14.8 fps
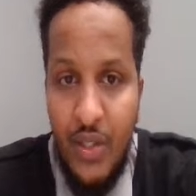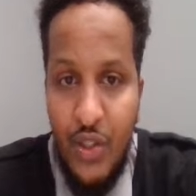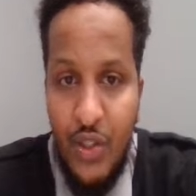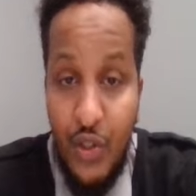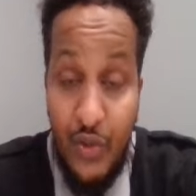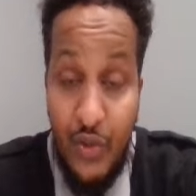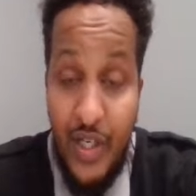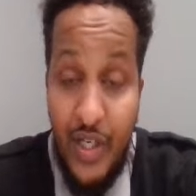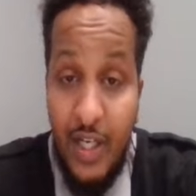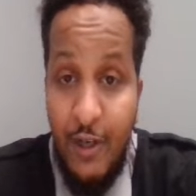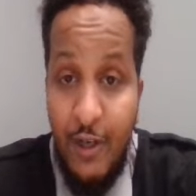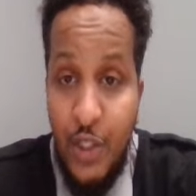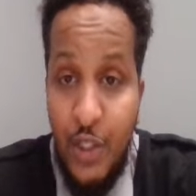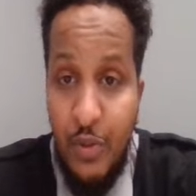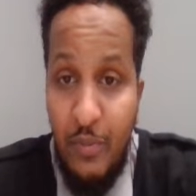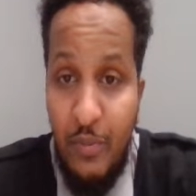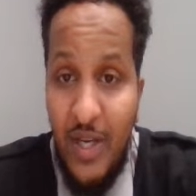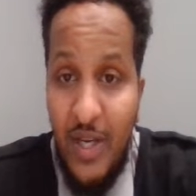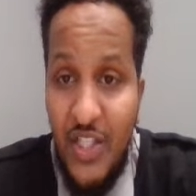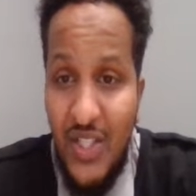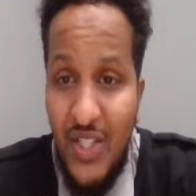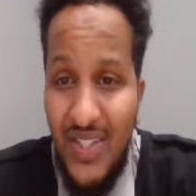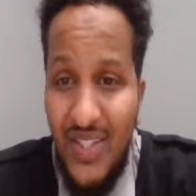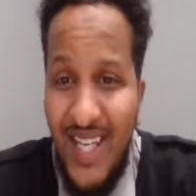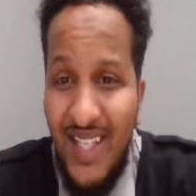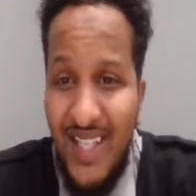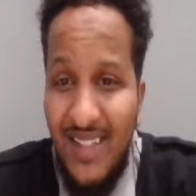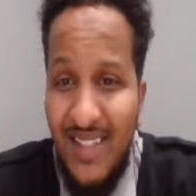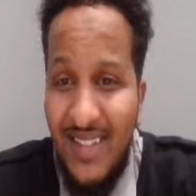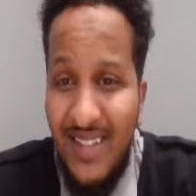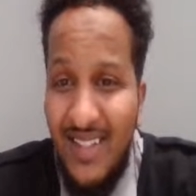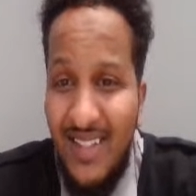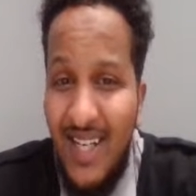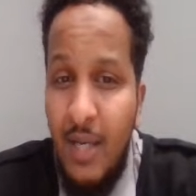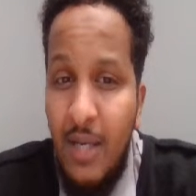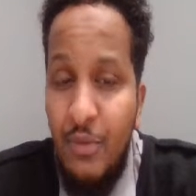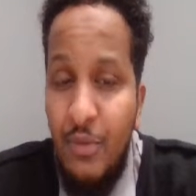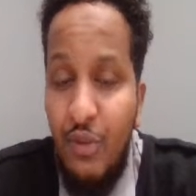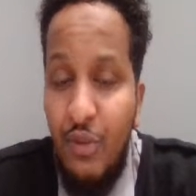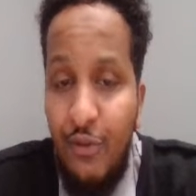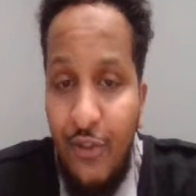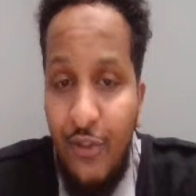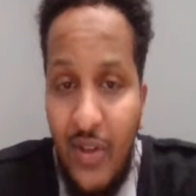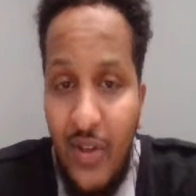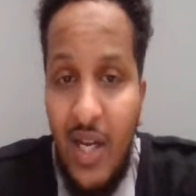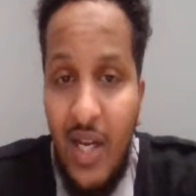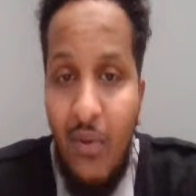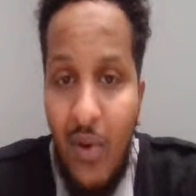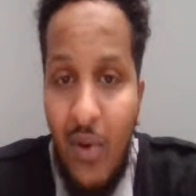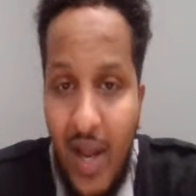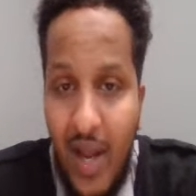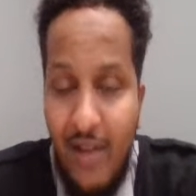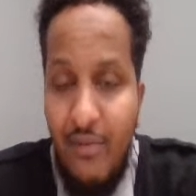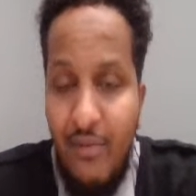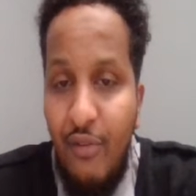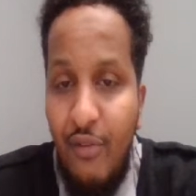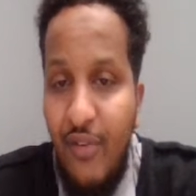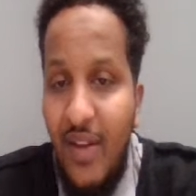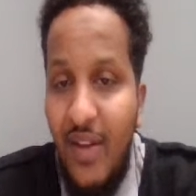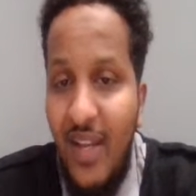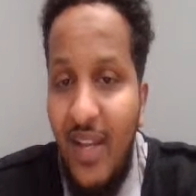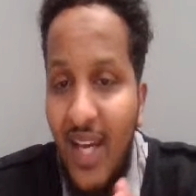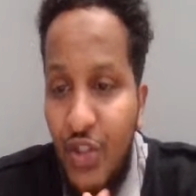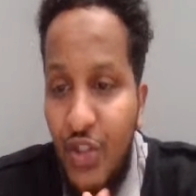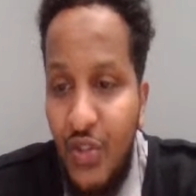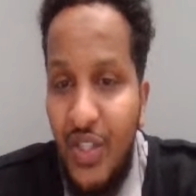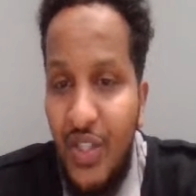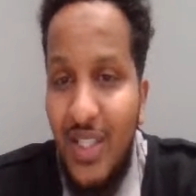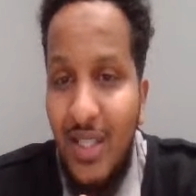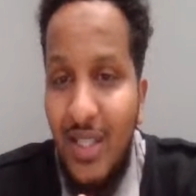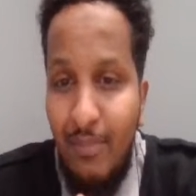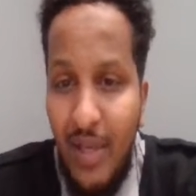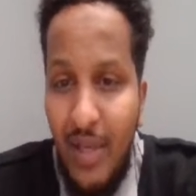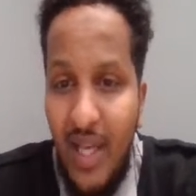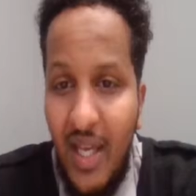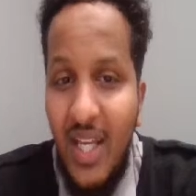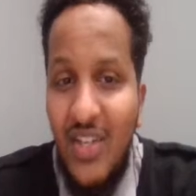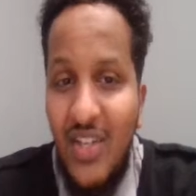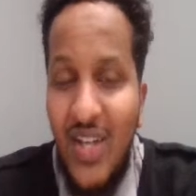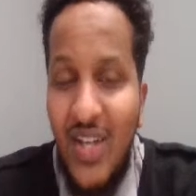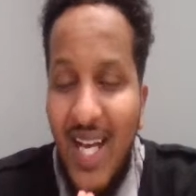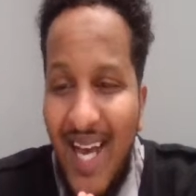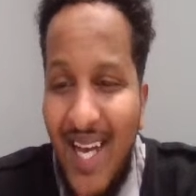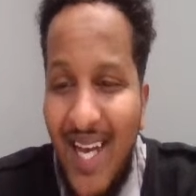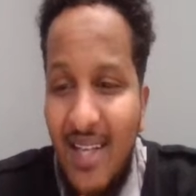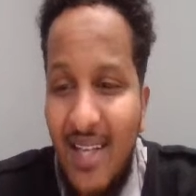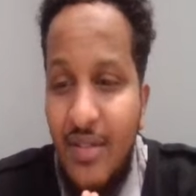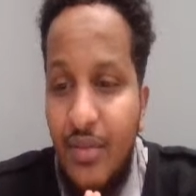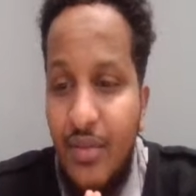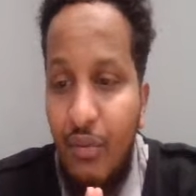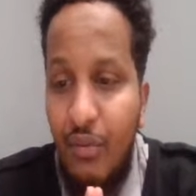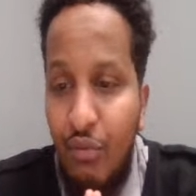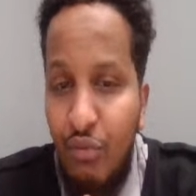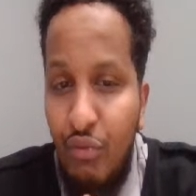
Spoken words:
you create a Facebook page and take the time to fill out everything and treat the page as